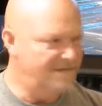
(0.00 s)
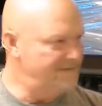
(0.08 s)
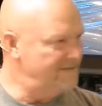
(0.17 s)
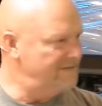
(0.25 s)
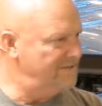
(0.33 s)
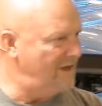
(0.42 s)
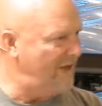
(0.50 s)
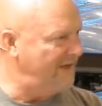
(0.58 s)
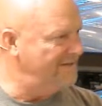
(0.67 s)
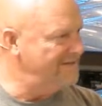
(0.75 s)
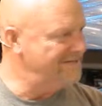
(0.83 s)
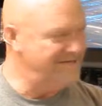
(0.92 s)
This is like
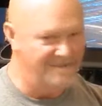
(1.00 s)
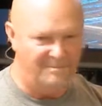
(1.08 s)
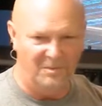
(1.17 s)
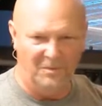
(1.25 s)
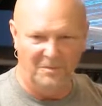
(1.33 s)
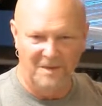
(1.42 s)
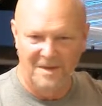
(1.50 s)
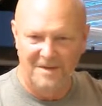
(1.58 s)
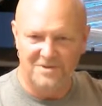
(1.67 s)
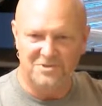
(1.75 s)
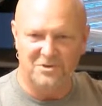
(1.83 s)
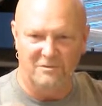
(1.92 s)
a simple
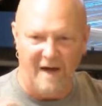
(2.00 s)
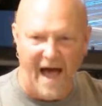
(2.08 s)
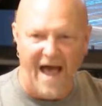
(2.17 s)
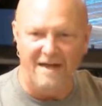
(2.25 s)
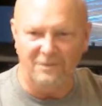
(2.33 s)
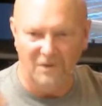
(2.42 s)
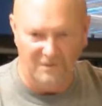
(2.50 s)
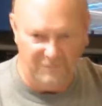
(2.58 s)
survival